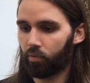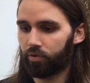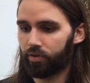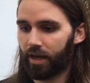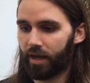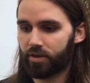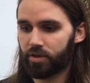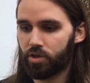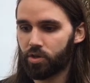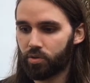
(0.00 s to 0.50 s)

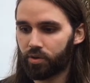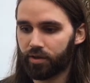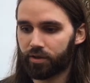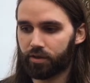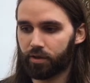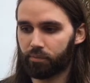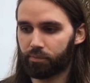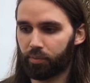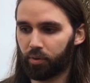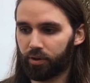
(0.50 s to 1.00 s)
that you can
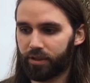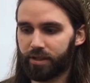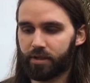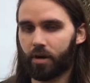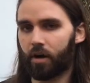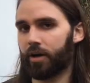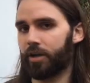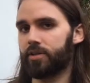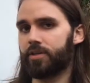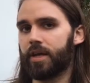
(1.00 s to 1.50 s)
complete
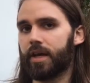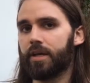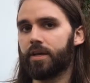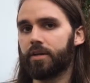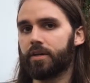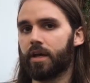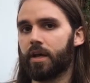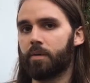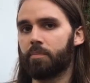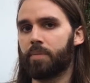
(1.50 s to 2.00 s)
on a
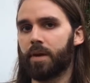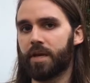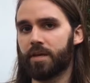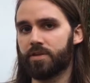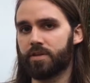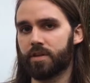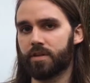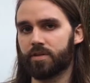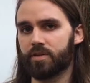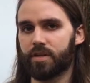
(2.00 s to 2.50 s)
day-to-day
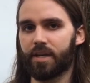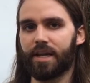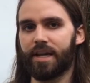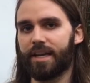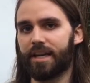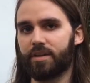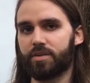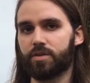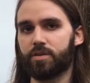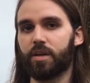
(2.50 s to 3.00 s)
basis
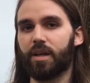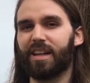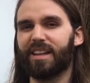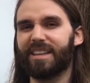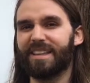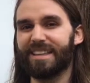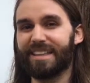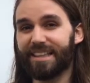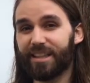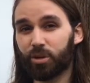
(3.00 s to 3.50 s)
in as
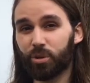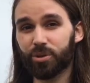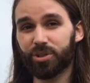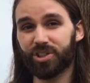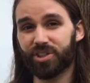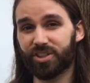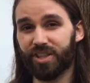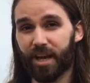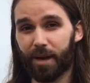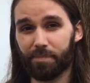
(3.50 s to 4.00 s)
little
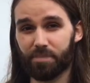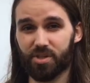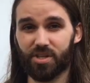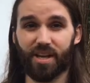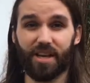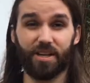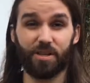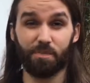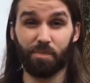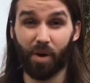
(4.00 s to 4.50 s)
steps
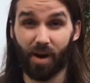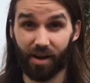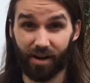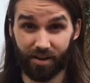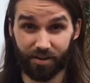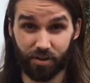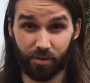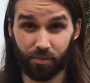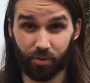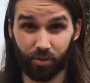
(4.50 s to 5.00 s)
as
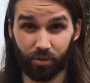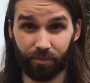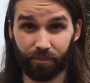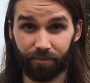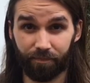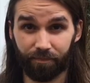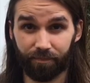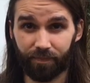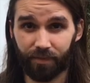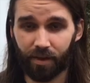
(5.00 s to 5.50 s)
possible.
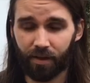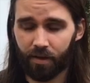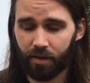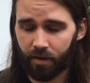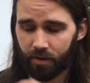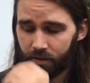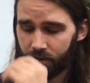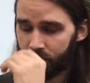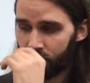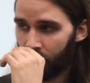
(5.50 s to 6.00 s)

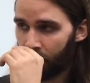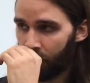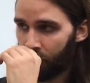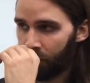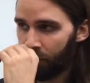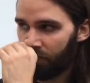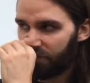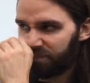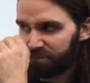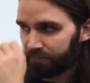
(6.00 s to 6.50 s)

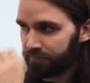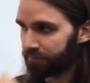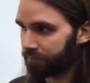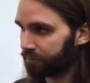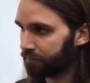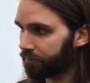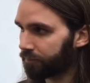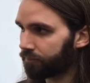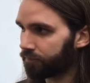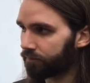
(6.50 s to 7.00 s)
So
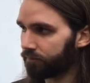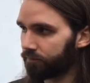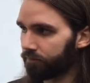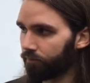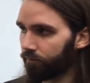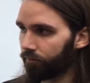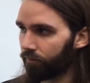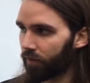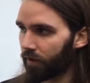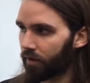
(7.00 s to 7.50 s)

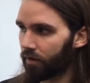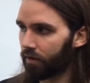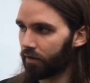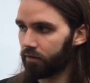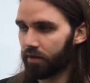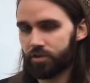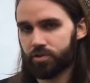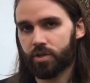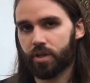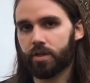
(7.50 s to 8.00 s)

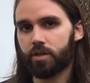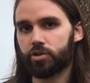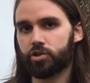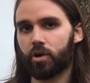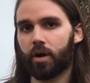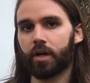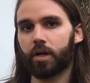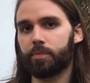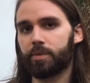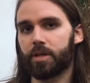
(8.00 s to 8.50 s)
let's say you're
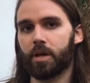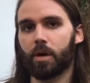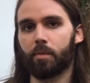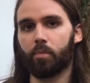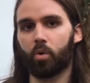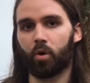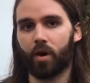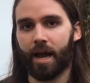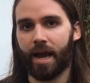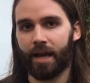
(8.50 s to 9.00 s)
trying to become
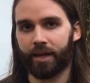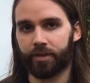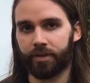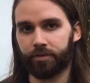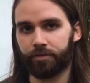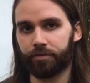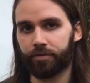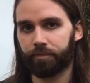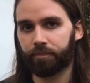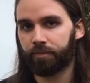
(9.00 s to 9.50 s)
more
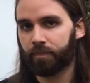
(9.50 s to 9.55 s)
active.